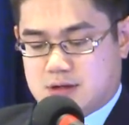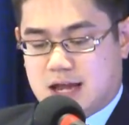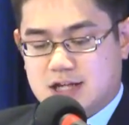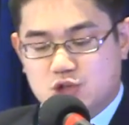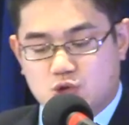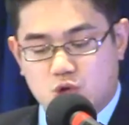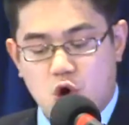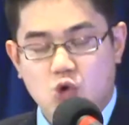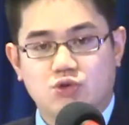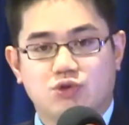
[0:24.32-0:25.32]
As you
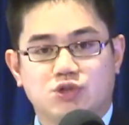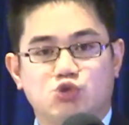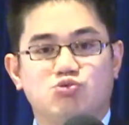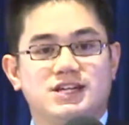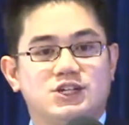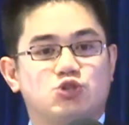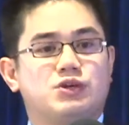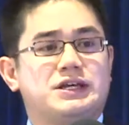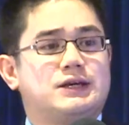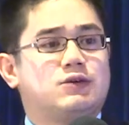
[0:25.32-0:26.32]
grow, you need to
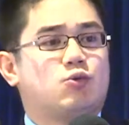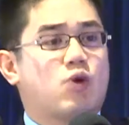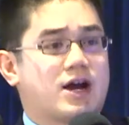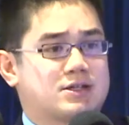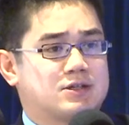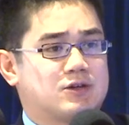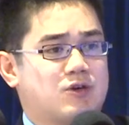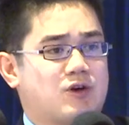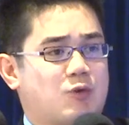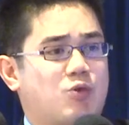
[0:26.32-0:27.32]
what?
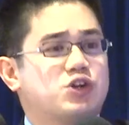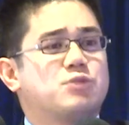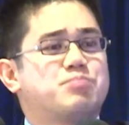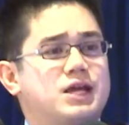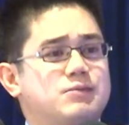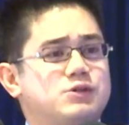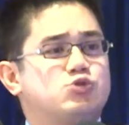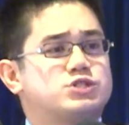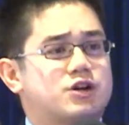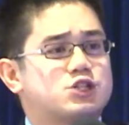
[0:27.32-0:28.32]
When you're a baby,
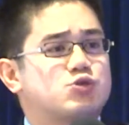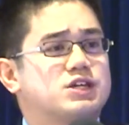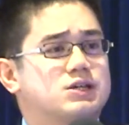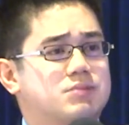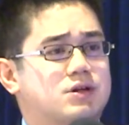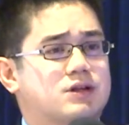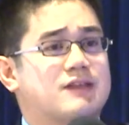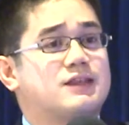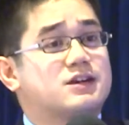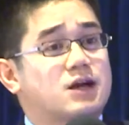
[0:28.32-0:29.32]
you start drinking milk.
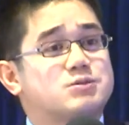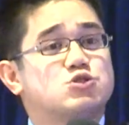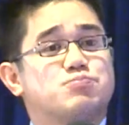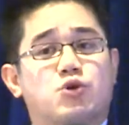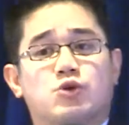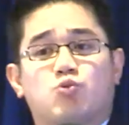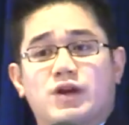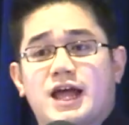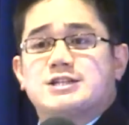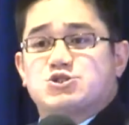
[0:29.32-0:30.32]
And then it comes to a point,
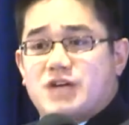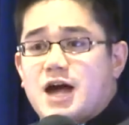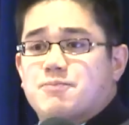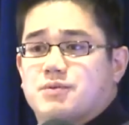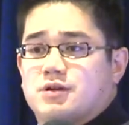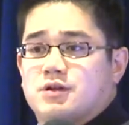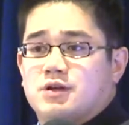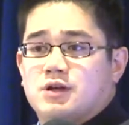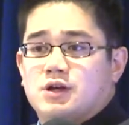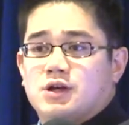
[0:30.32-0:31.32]
what has to happen?
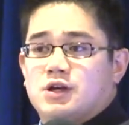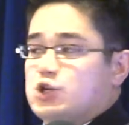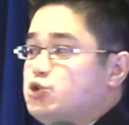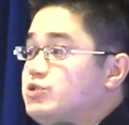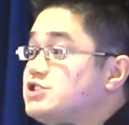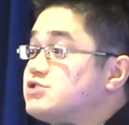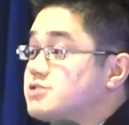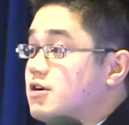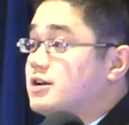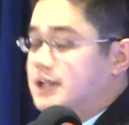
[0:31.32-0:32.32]
You need to
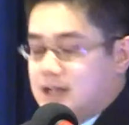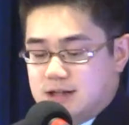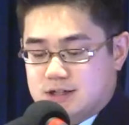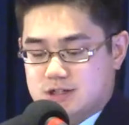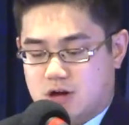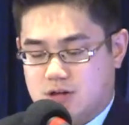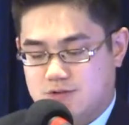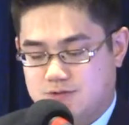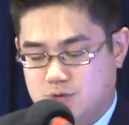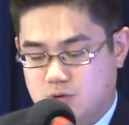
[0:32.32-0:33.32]
start eating solid
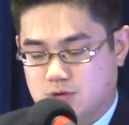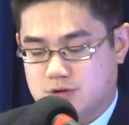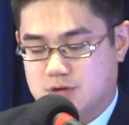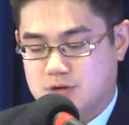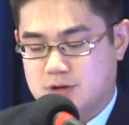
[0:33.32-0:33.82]
food.